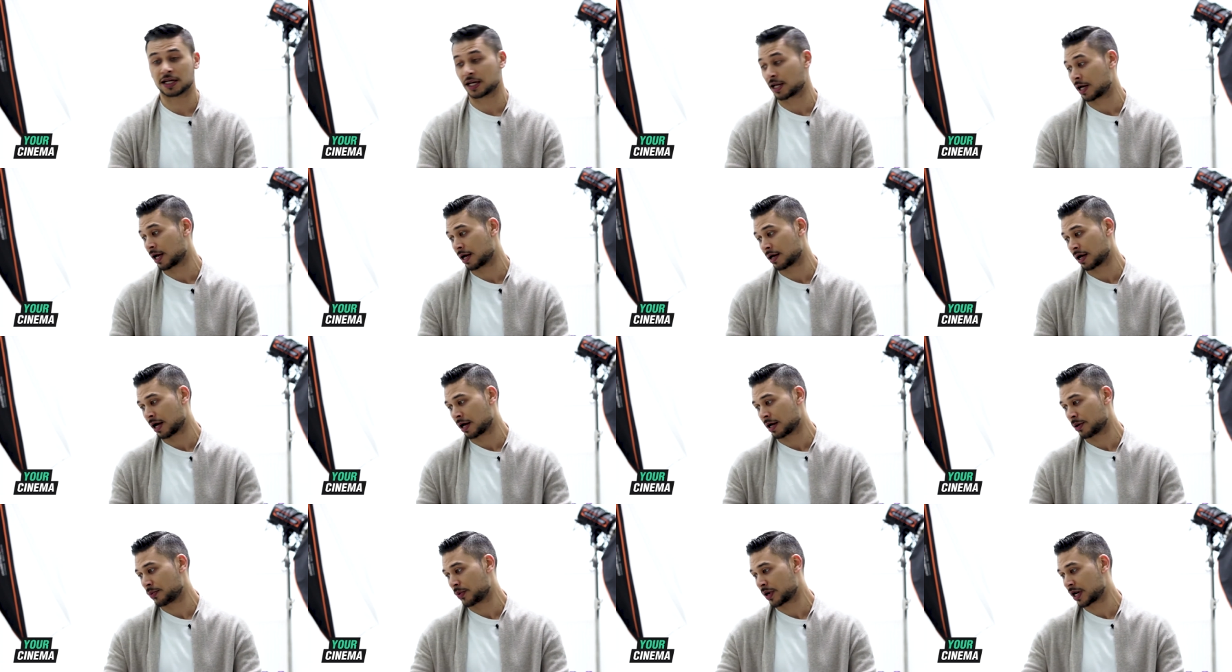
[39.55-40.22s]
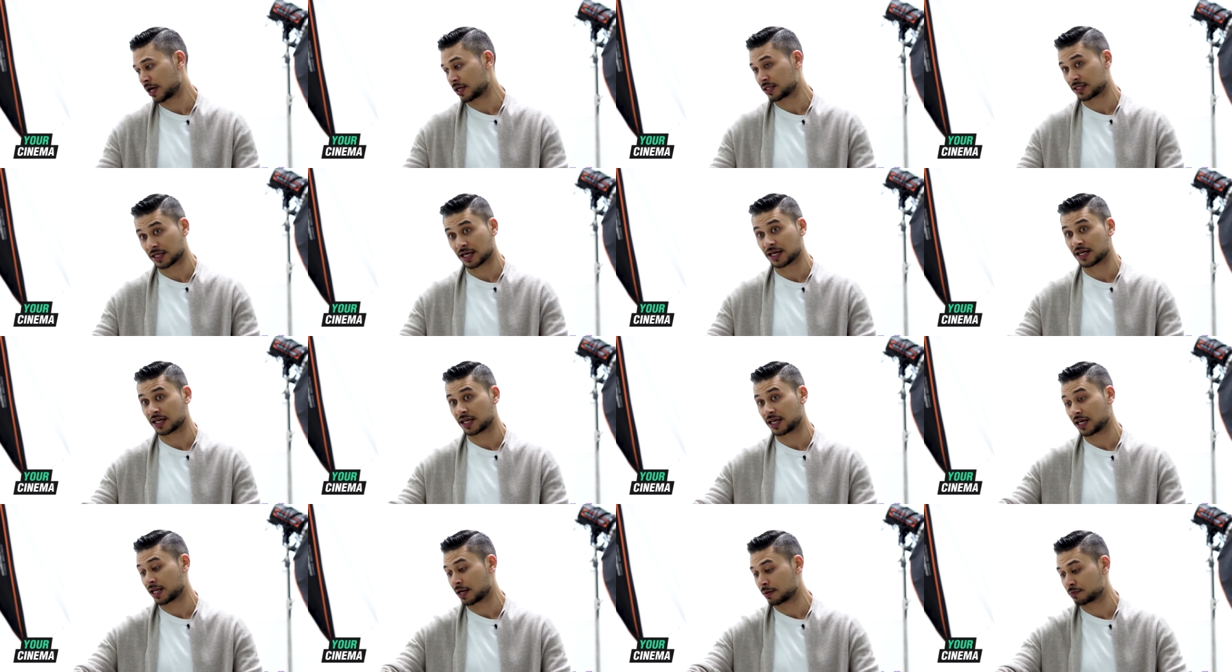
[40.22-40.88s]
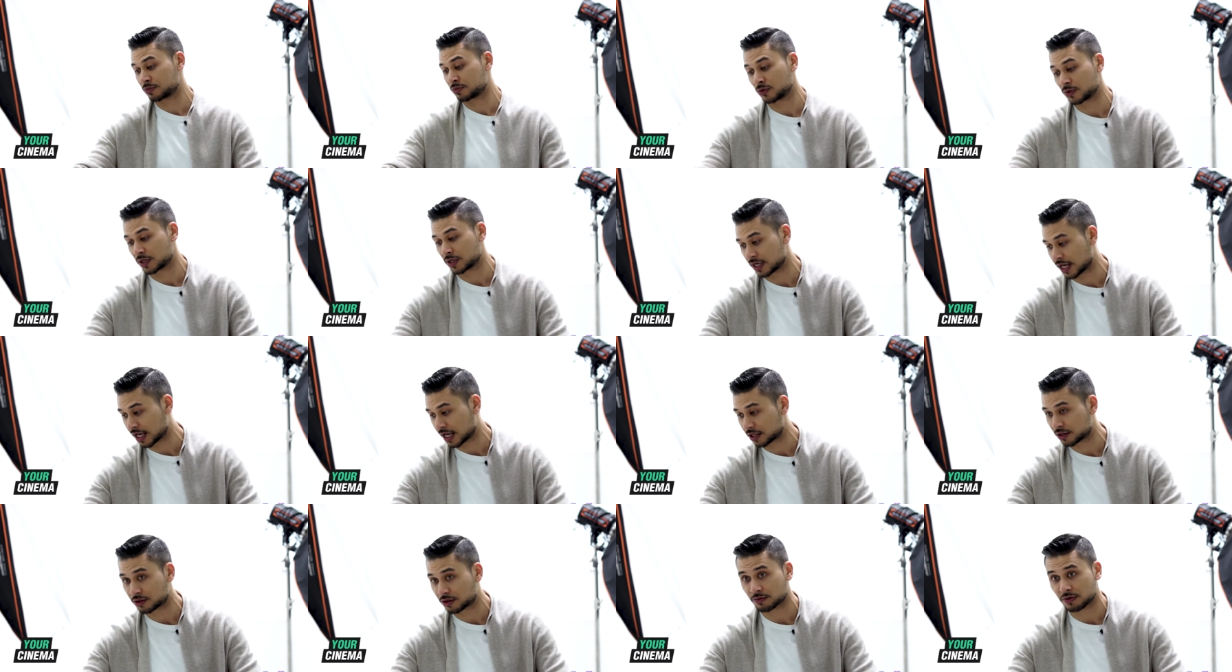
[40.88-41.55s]
And I, I, when I say a kid, I'm talking
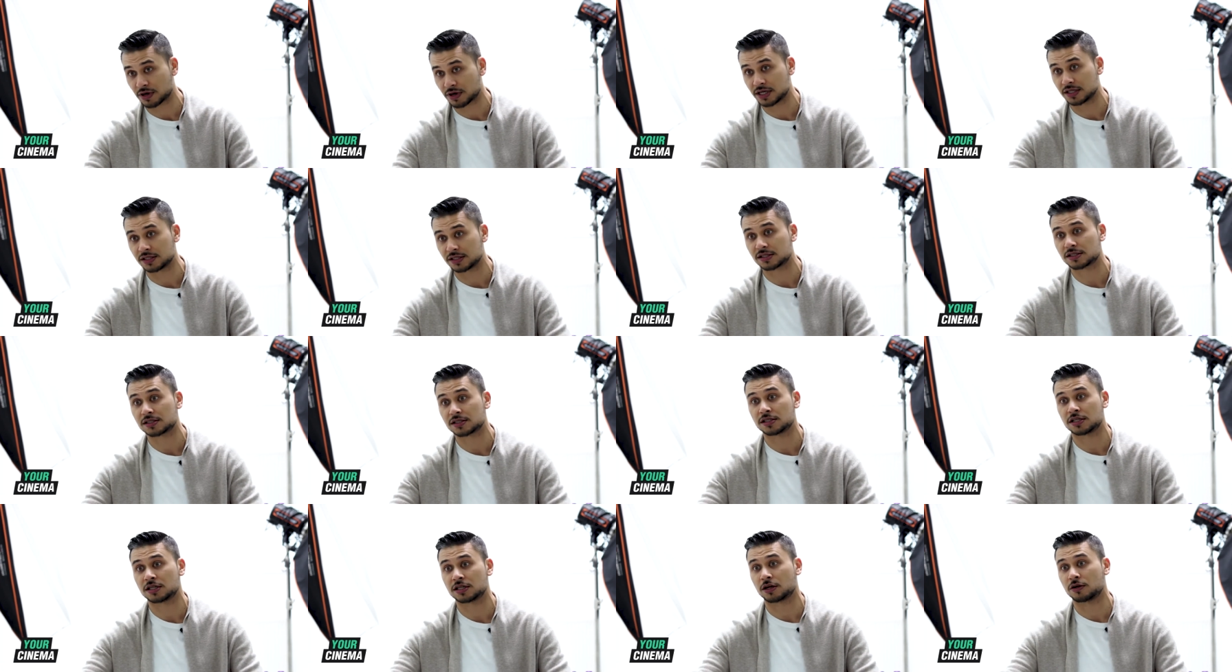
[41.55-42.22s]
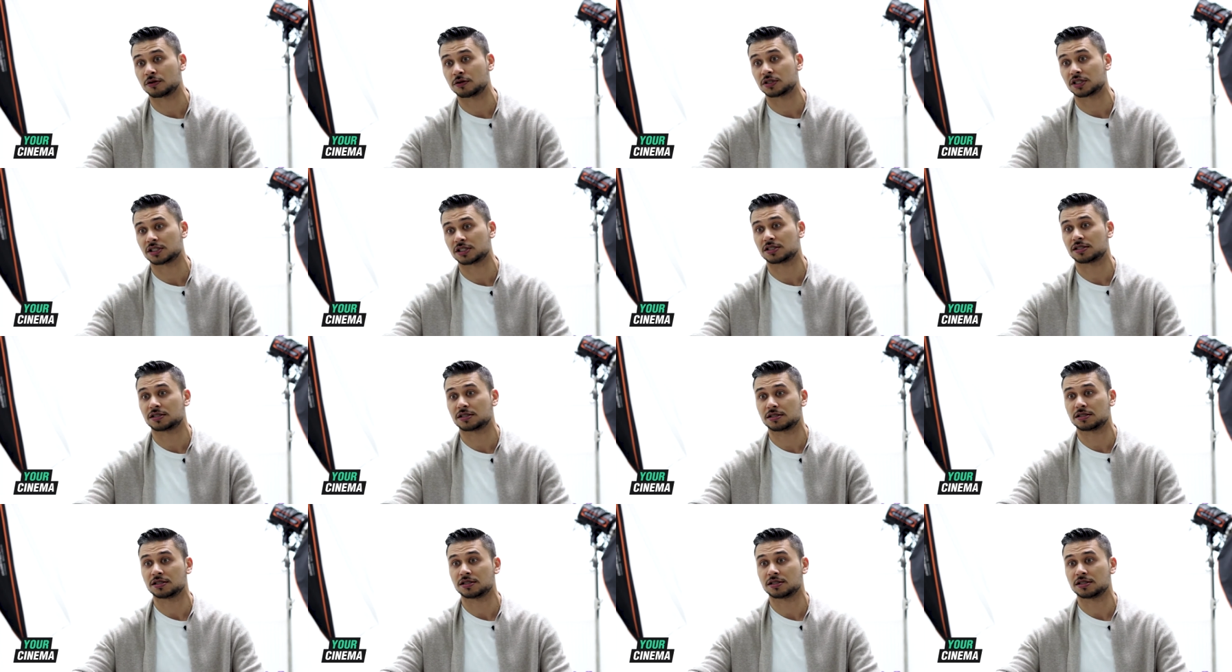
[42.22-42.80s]
like threes, you know, just